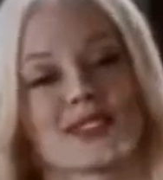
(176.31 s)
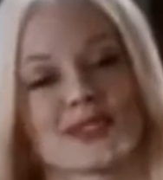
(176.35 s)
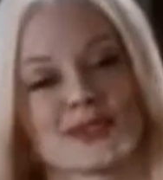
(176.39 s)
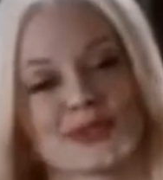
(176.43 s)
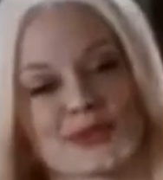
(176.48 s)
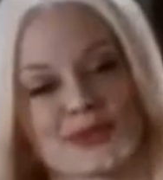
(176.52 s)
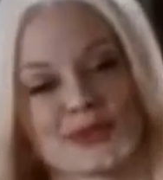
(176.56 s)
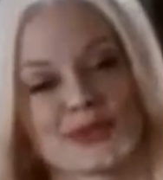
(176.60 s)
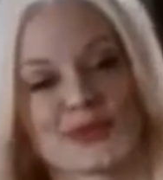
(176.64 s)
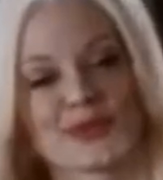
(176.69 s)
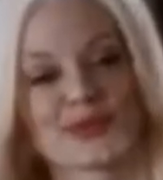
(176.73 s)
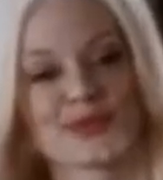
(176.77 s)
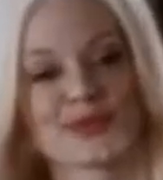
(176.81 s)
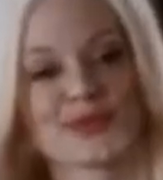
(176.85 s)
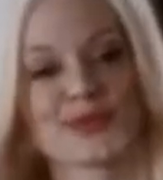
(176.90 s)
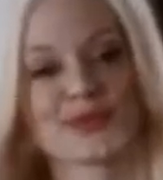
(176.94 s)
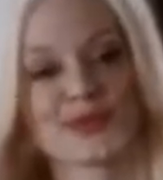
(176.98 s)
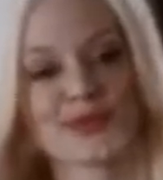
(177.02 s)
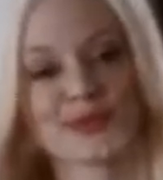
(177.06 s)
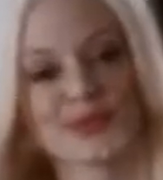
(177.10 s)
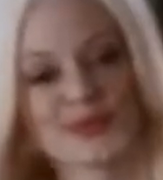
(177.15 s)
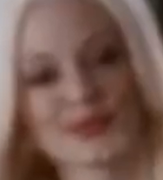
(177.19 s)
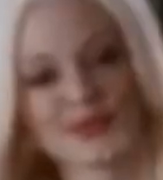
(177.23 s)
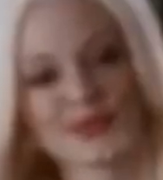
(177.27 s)

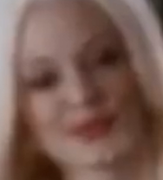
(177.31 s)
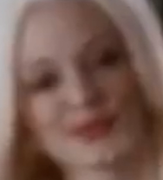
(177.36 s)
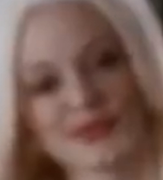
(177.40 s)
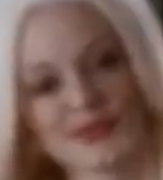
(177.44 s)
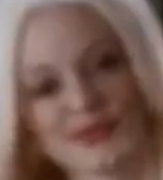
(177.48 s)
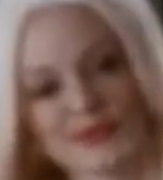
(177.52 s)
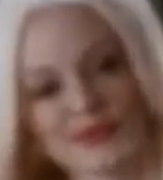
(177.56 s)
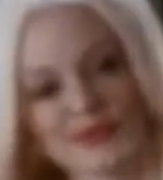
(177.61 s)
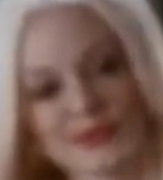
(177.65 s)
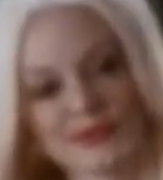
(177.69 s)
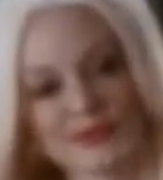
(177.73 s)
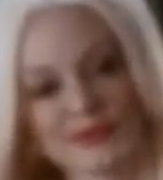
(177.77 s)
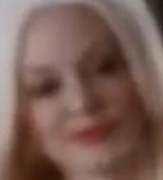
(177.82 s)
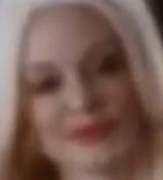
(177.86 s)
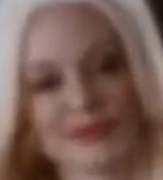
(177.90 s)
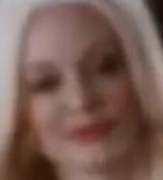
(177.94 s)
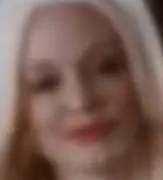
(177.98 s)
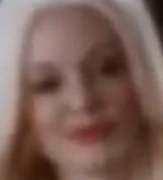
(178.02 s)
No one is speaking in this clip.